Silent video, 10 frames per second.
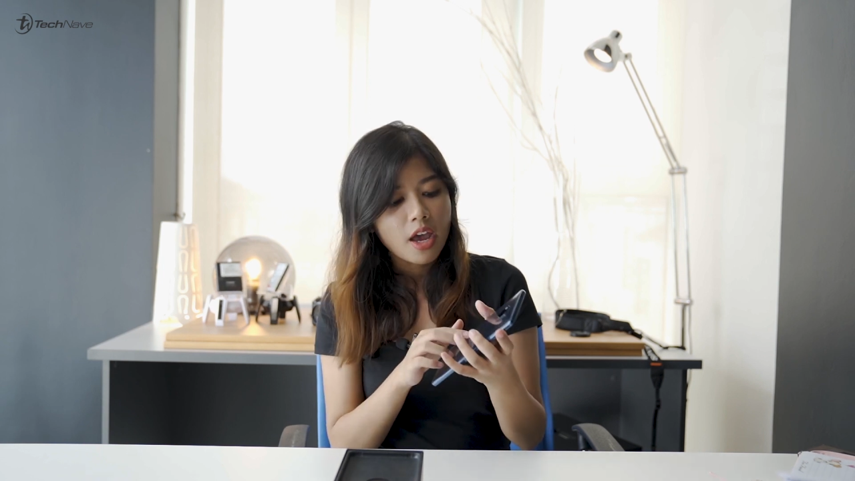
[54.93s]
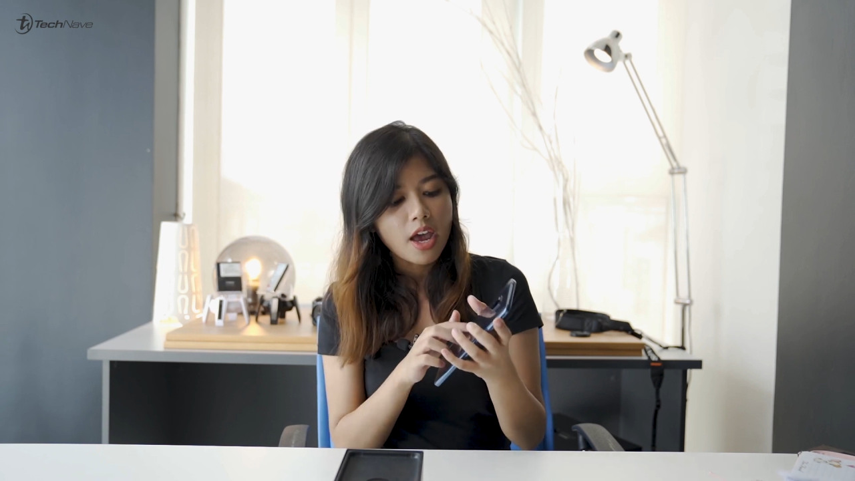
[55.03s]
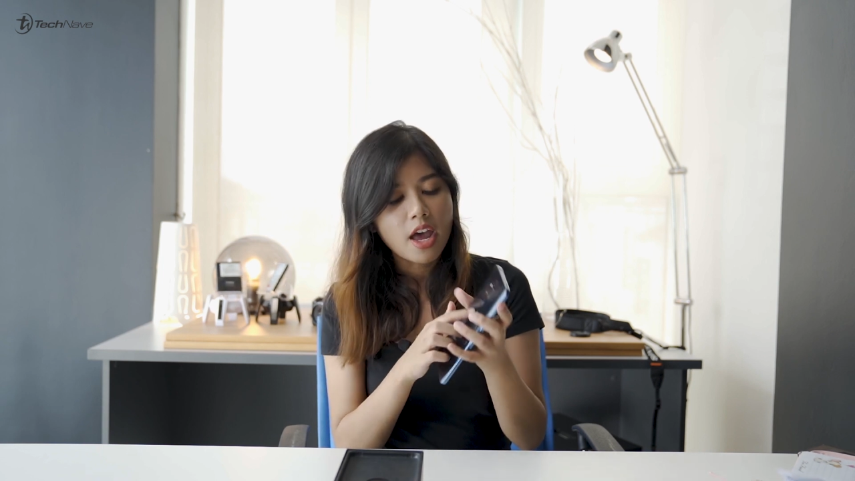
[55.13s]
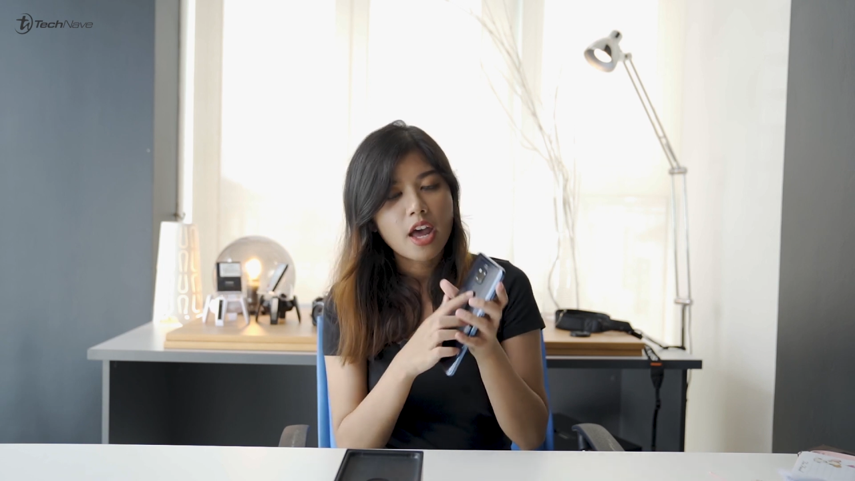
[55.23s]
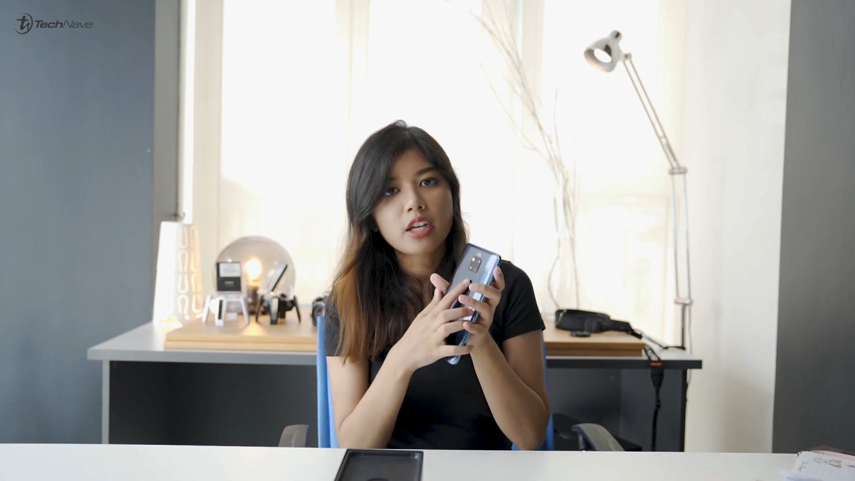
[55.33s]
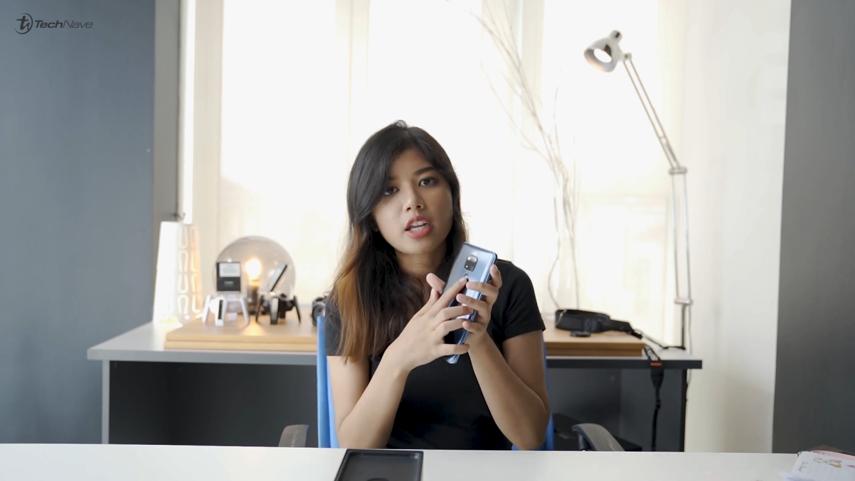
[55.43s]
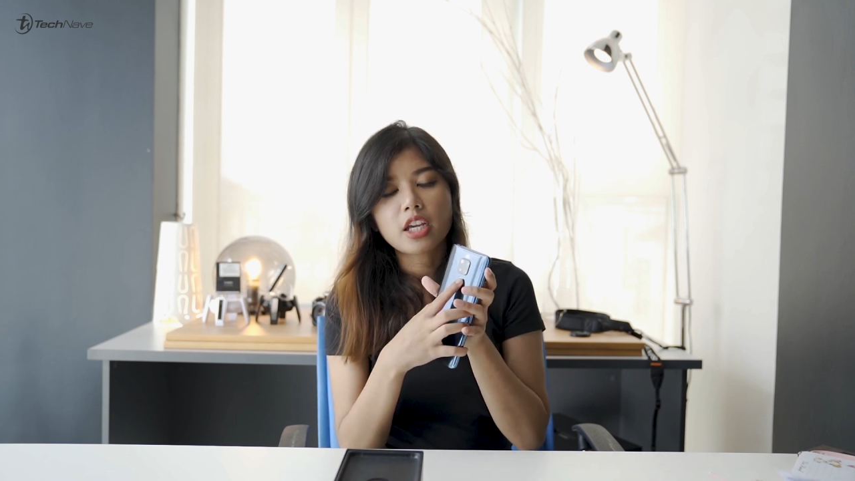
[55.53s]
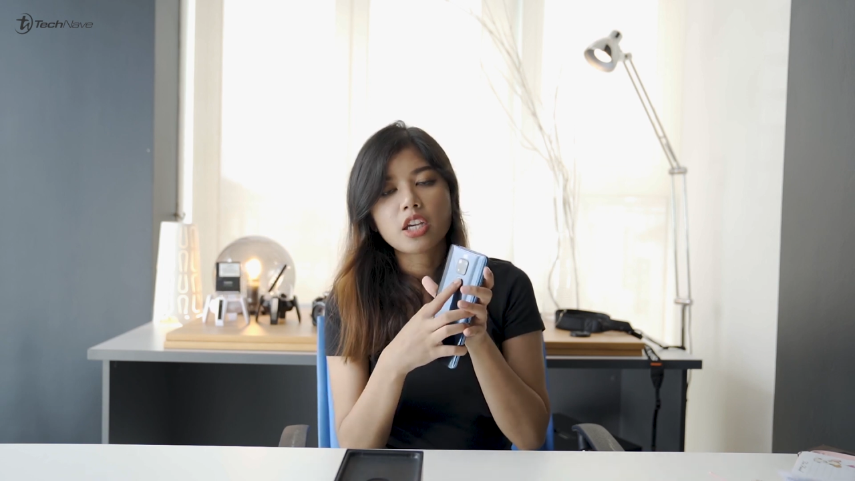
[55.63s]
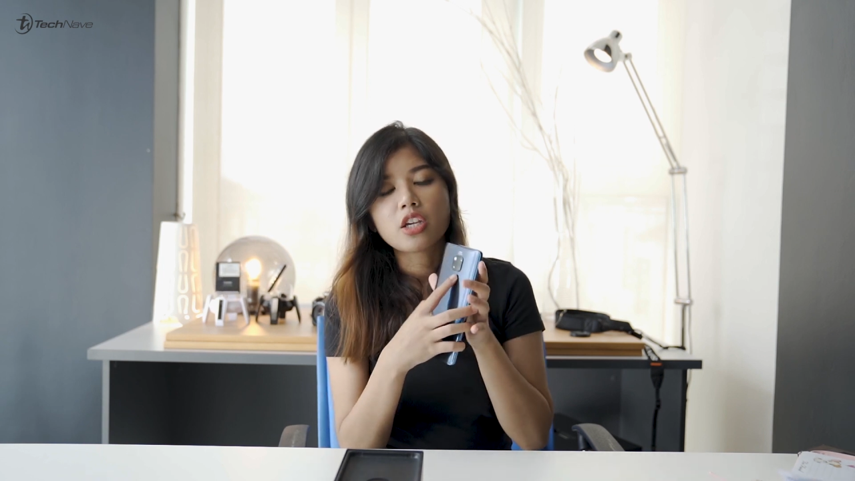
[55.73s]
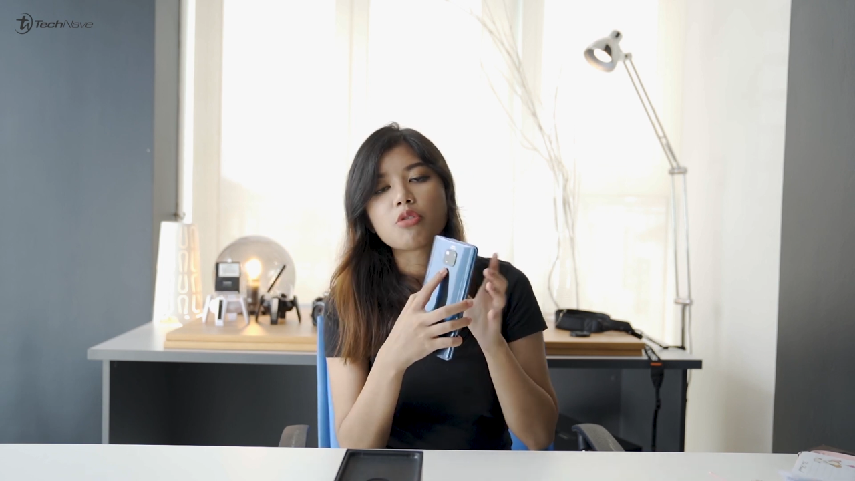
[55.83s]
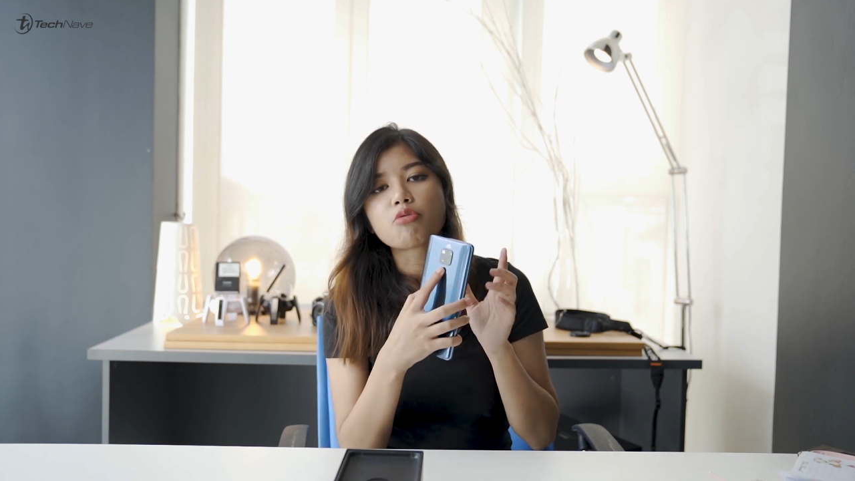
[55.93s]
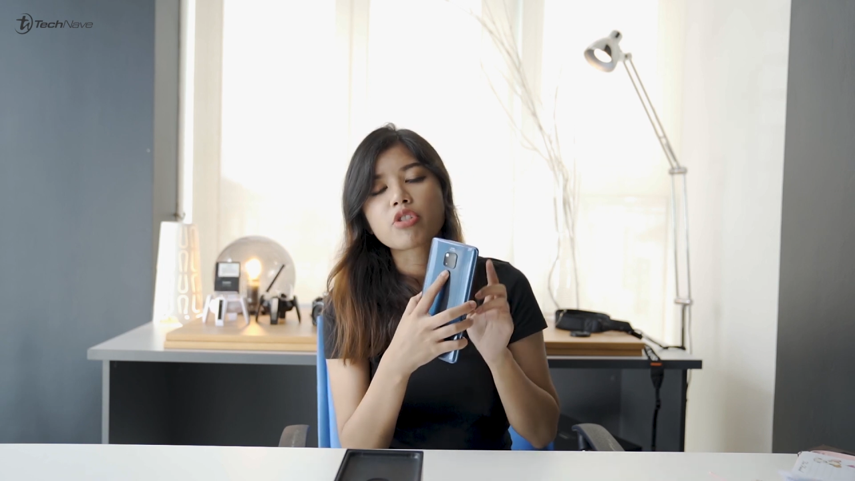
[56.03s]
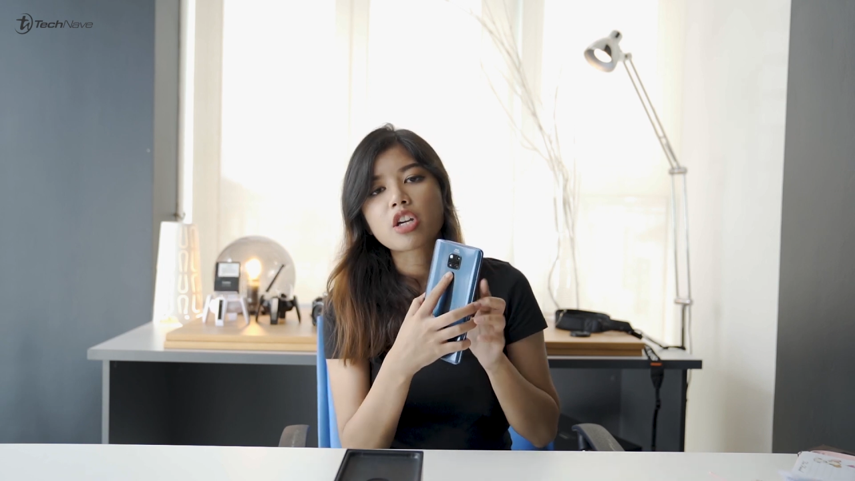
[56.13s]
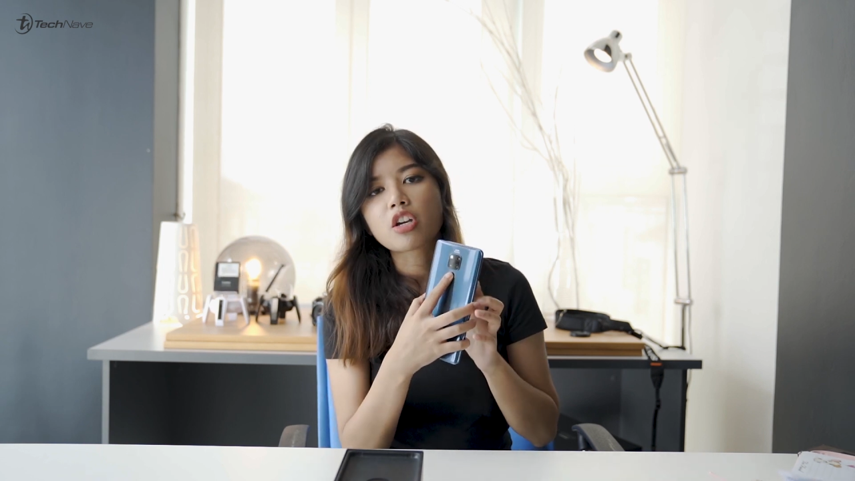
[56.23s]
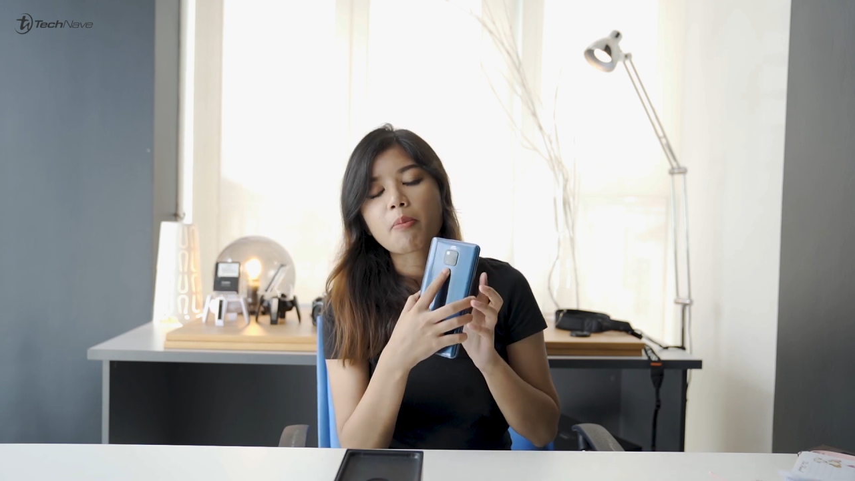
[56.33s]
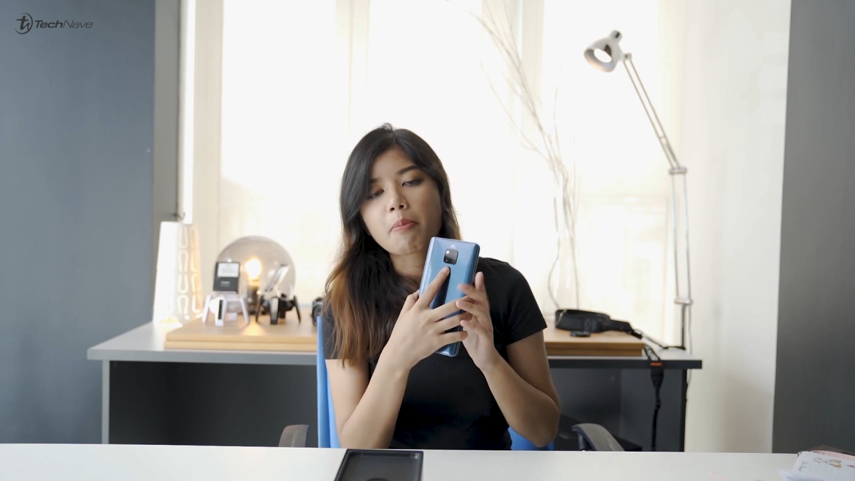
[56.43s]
and a rear